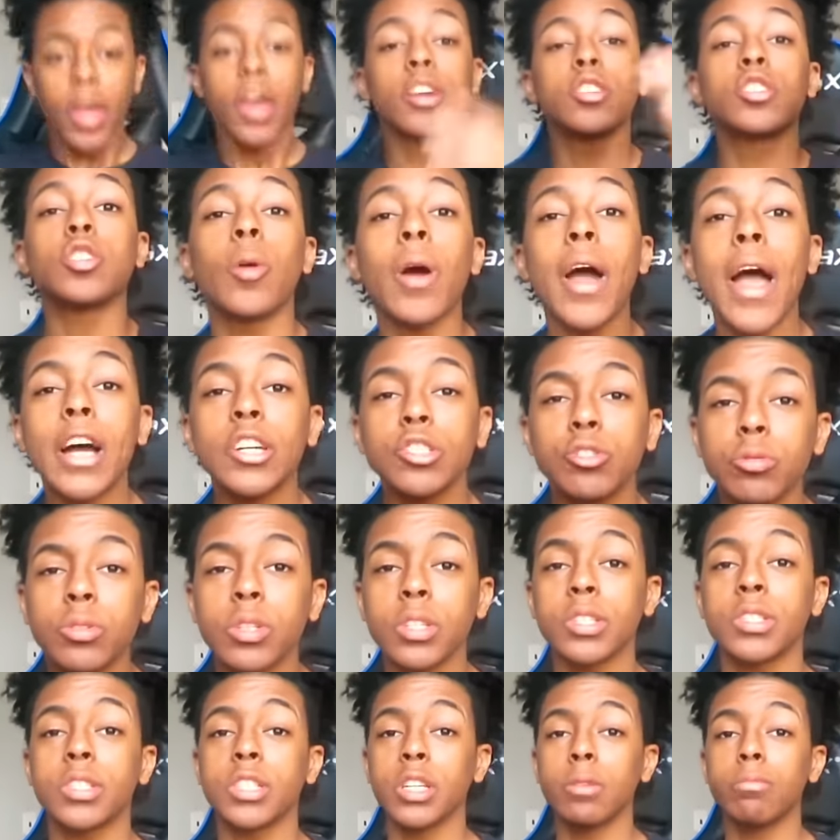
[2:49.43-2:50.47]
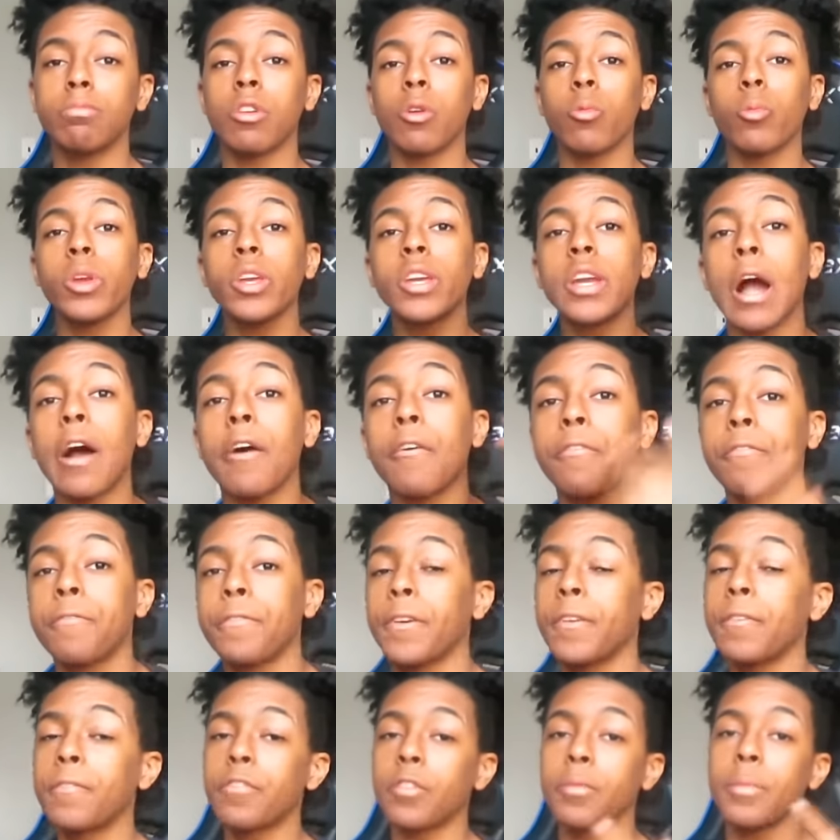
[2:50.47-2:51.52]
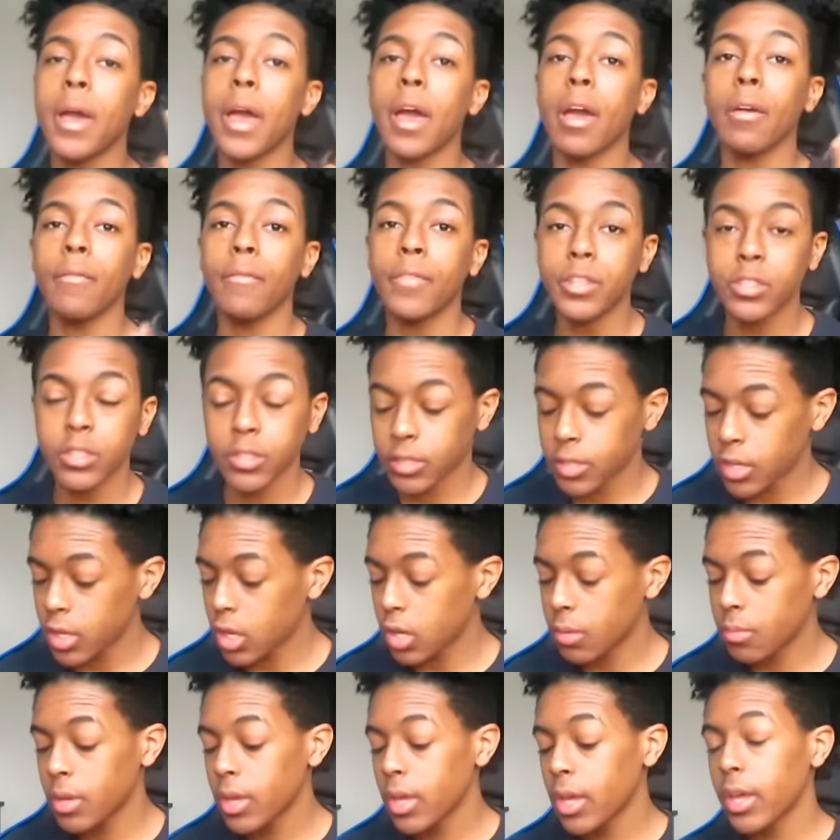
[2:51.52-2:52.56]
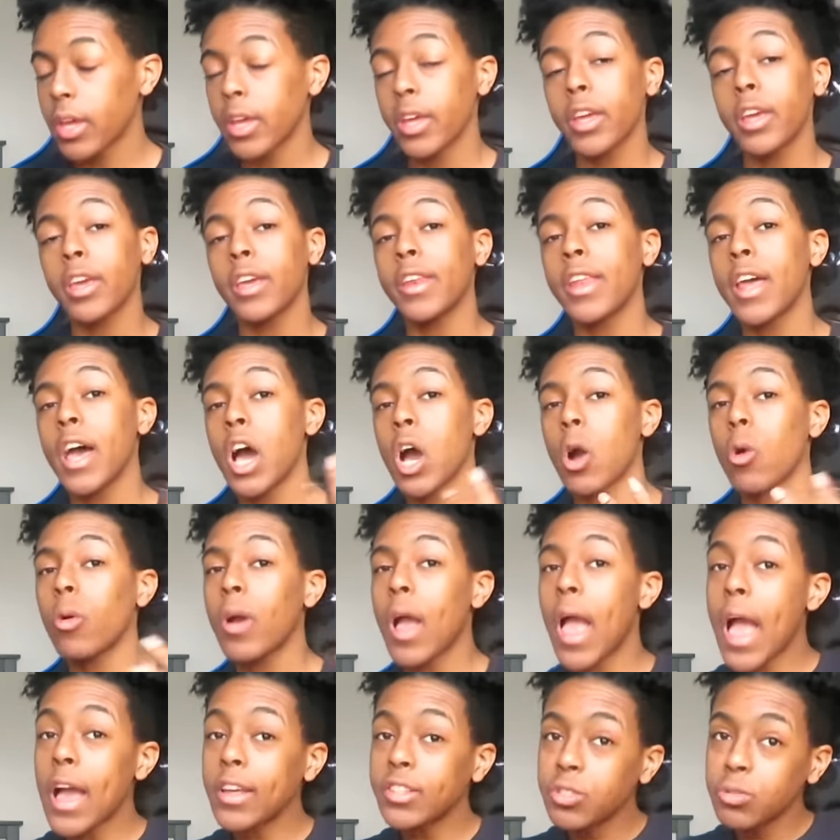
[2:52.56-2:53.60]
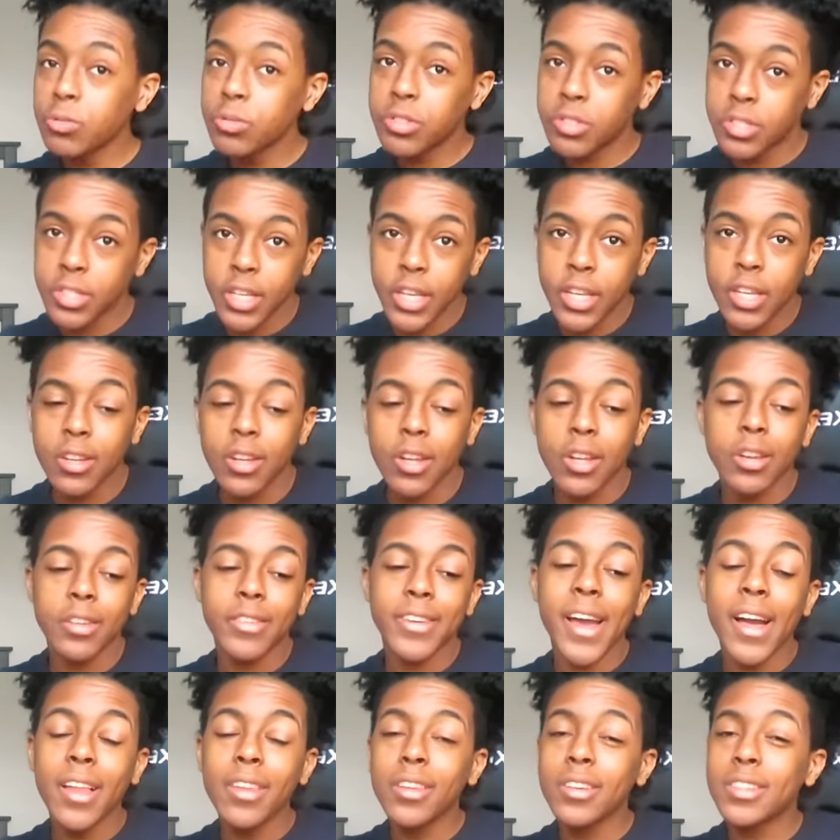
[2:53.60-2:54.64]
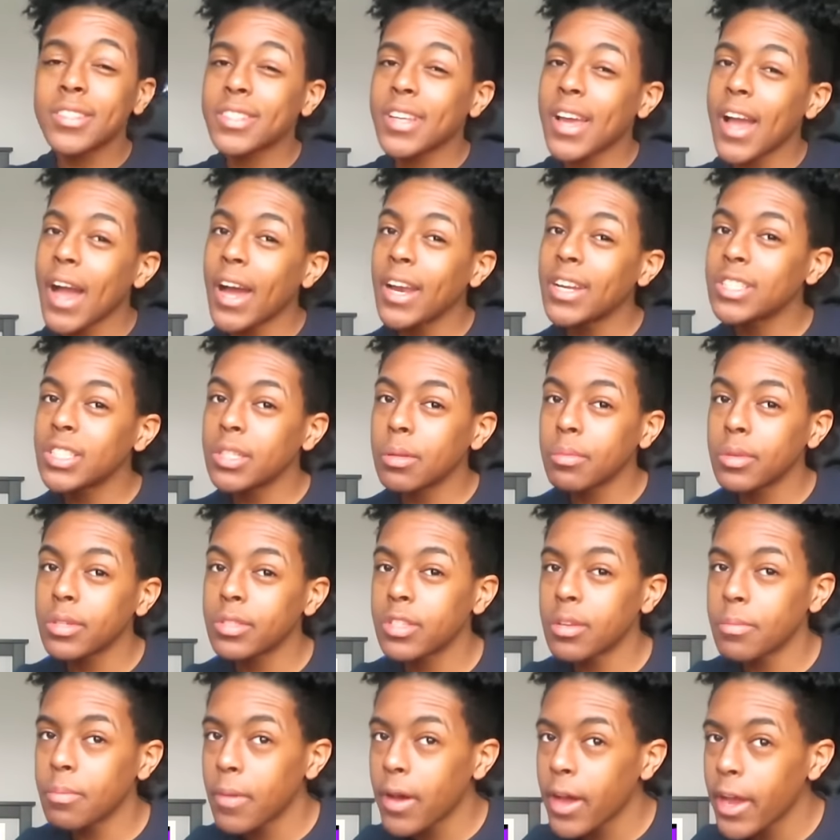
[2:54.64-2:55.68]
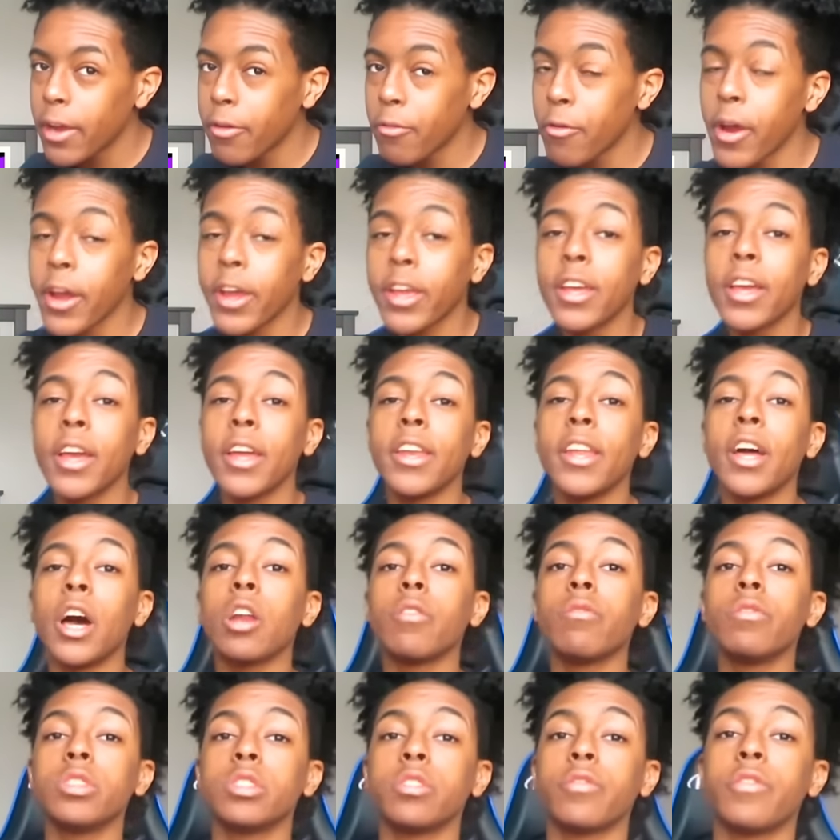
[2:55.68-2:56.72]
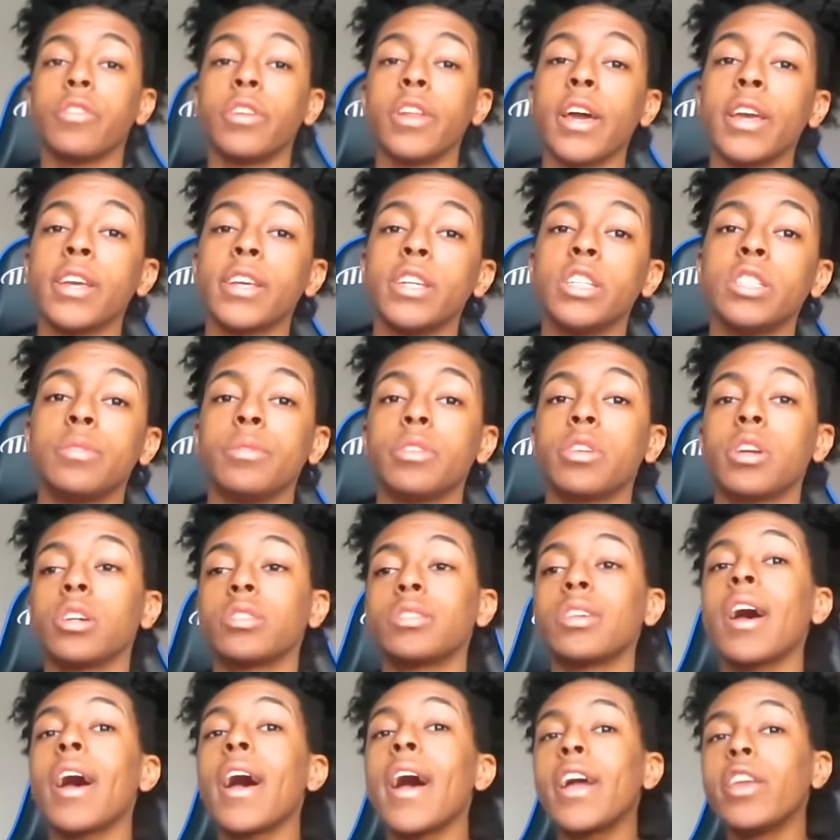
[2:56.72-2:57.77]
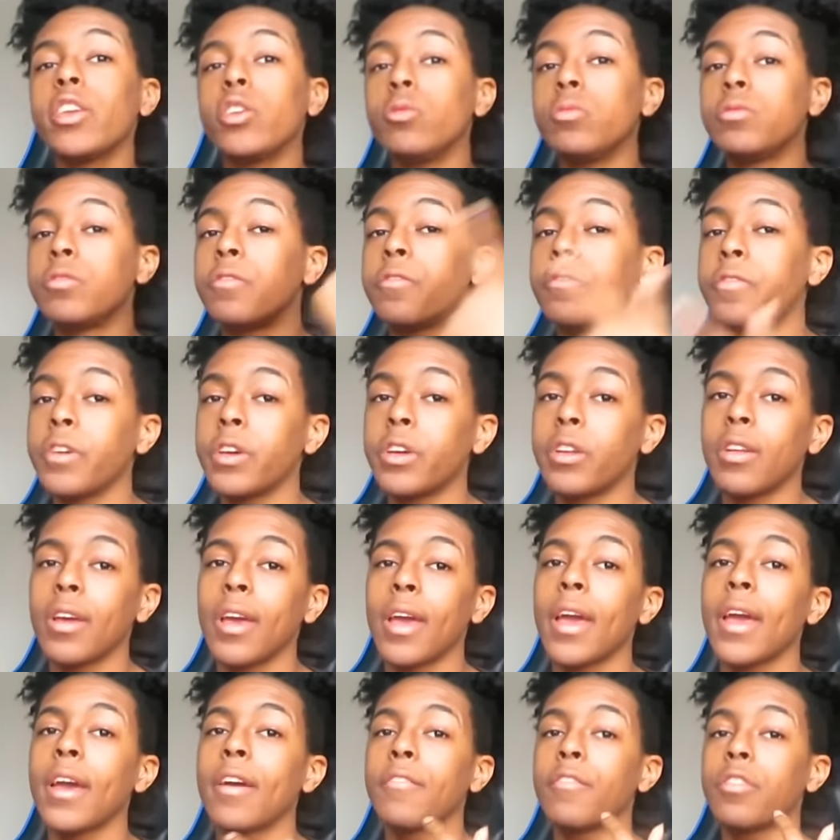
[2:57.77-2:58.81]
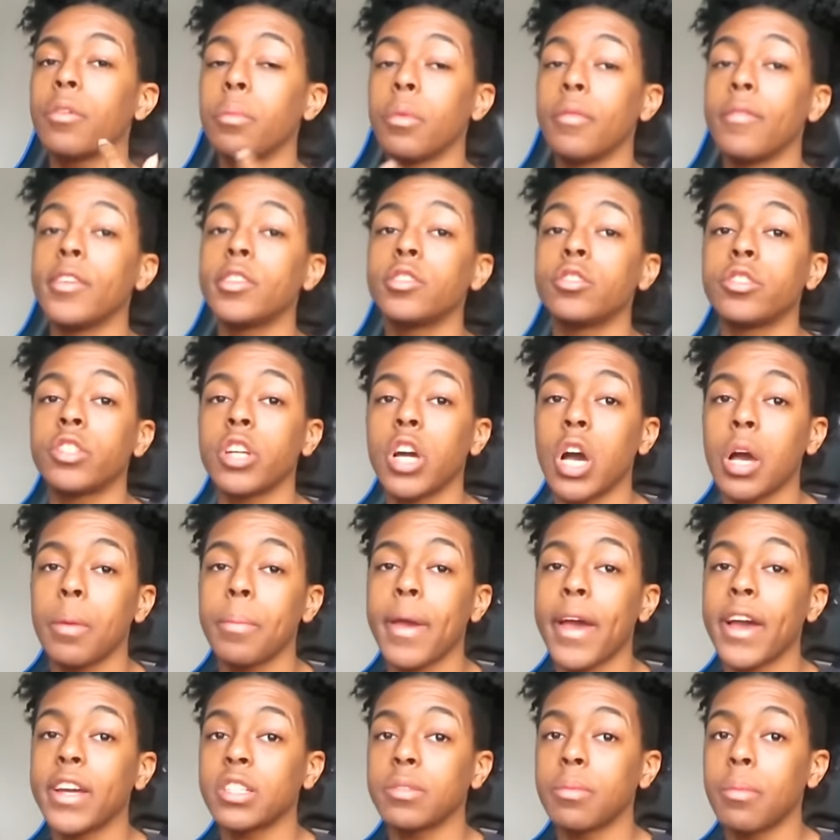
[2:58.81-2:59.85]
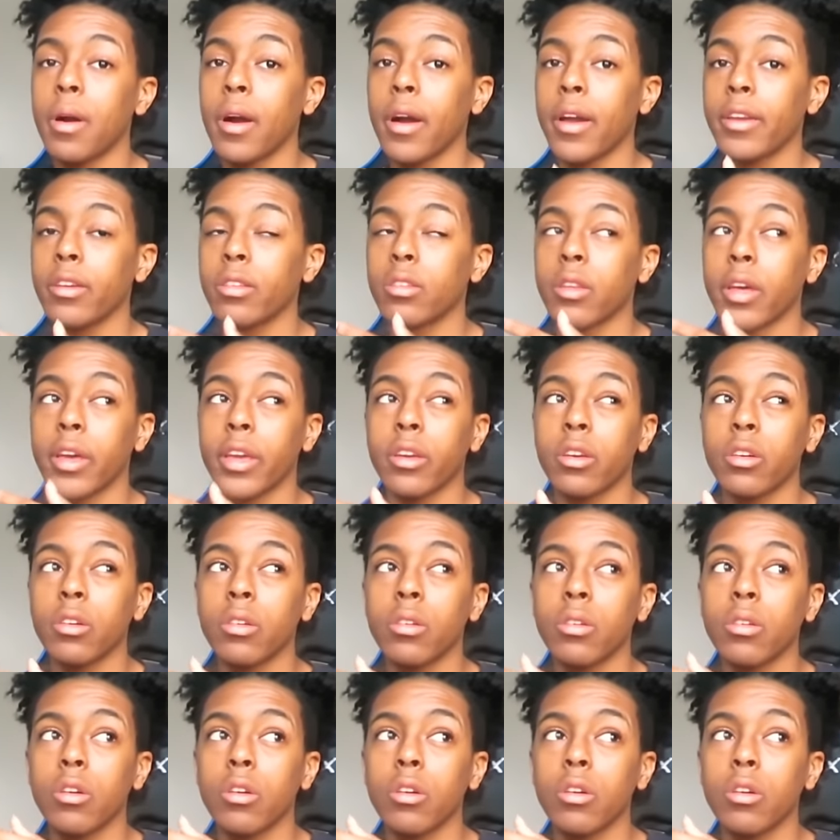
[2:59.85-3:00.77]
So as you can see, bro, we got Finn from Adventure Time. Now, as you see, that looks kind of similar to mine, right? Now, the reason for that is because I had used Finn from Adventure Time as my, like